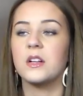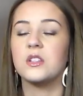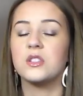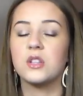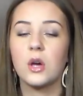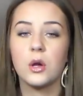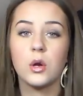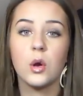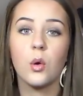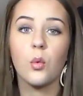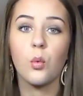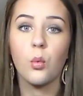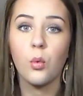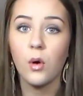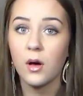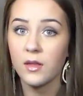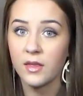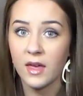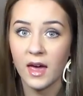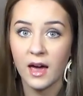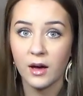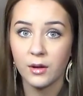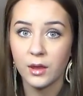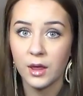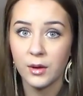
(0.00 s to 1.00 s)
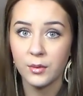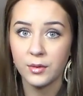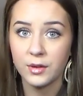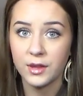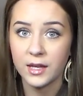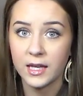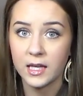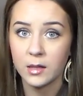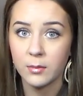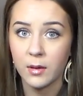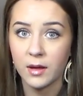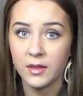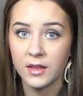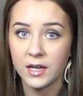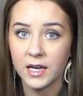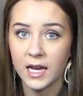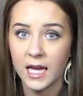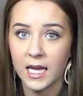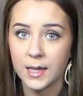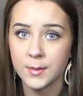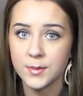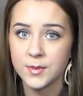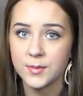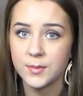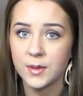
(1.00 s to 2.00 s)
Don't know what the hell they were thinking about the
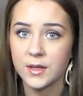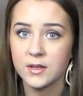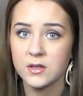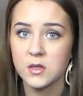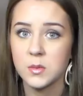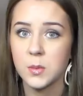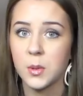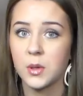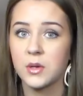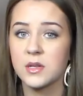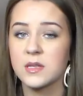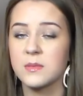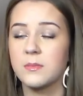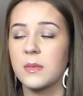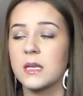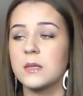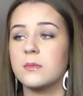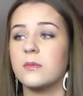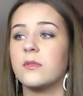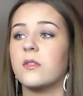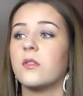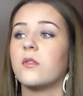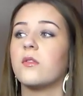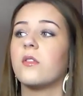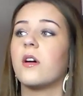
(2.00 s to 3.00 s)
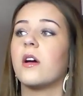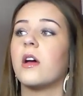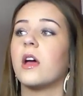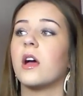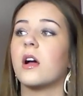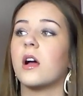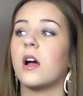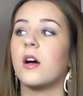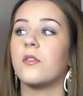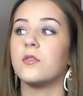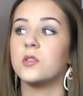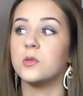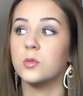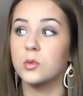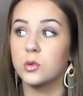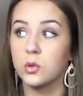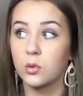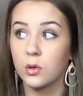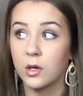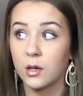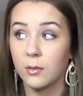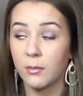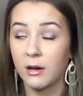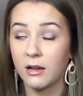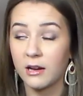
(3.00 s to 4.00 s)
names, because to be honest, it makes me feel very uncomfortable
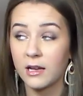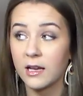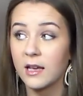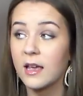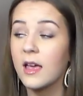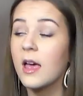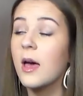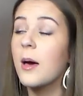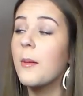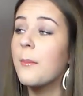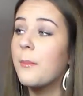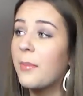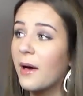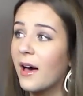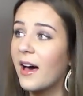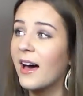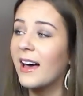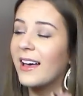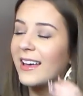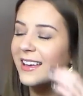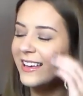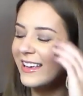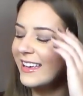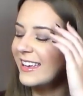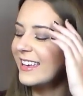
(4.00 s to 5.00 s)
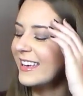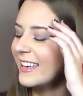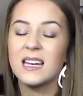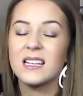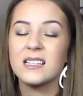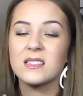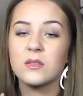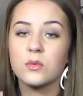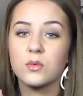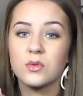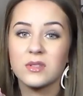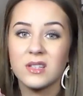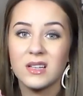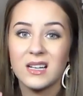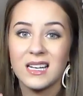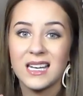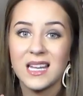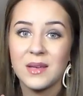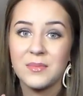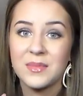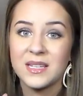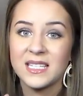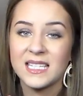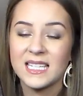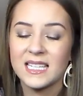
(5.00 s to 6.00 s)
talking about it. But, and it's also
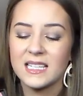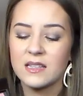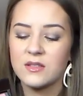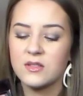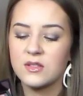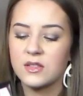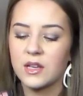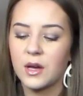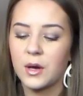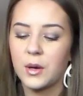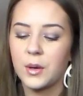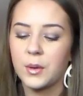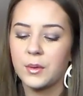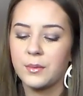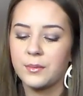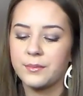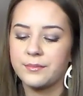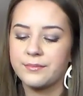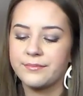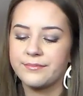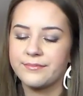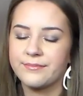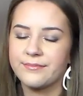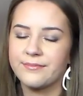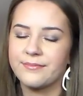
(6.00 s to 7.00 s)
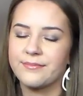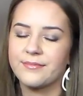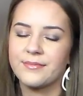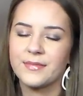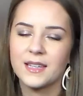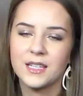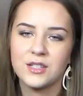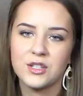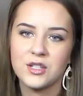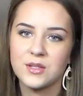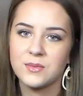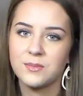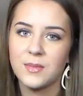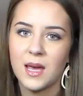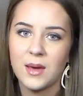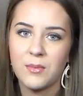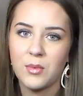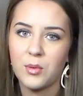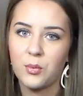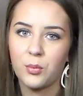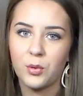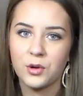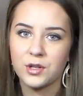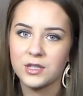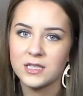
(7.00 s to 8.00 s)
limited, so it just made
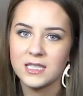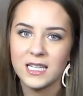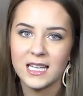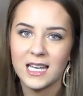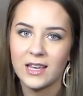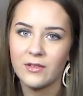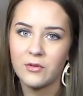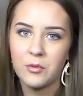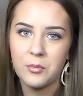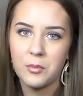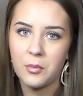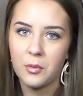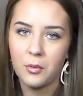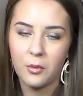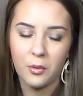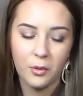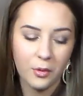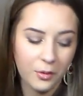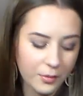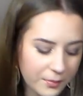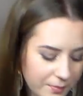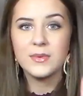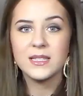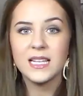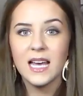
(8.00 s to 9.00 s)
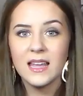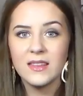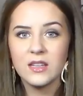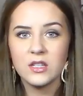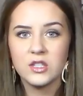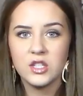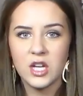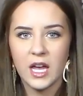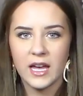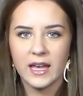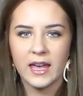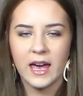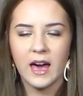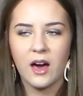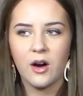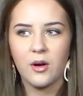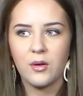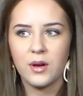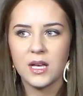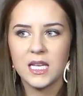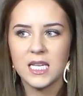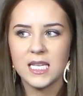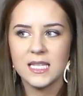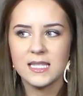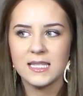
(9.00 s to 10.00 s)
me want it even more. I was at the
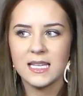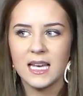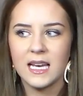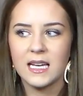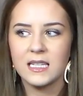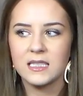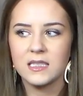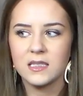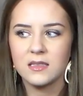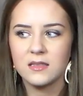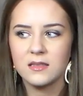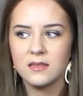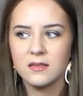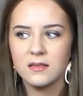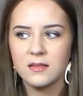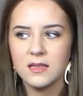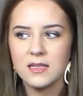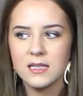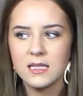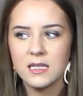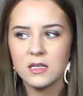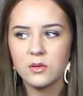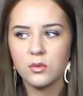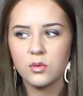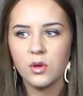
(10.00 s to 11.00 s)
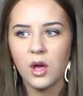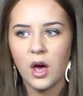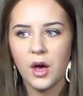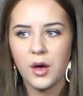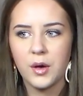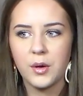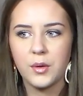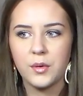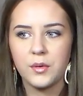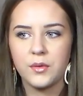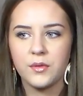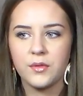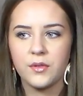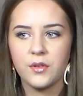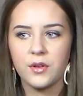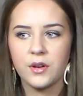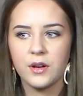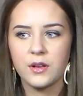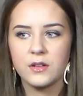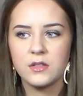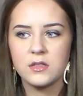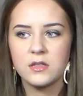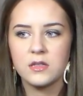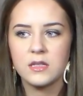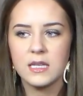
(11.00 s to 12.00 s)
checkout and it said there's a little code for
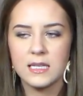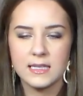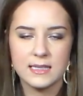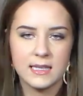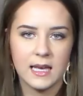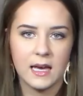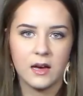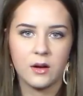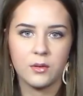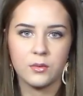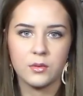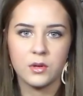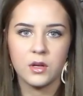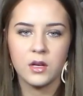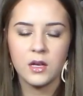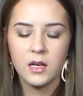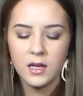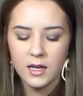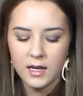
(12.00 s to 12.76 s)
a discount.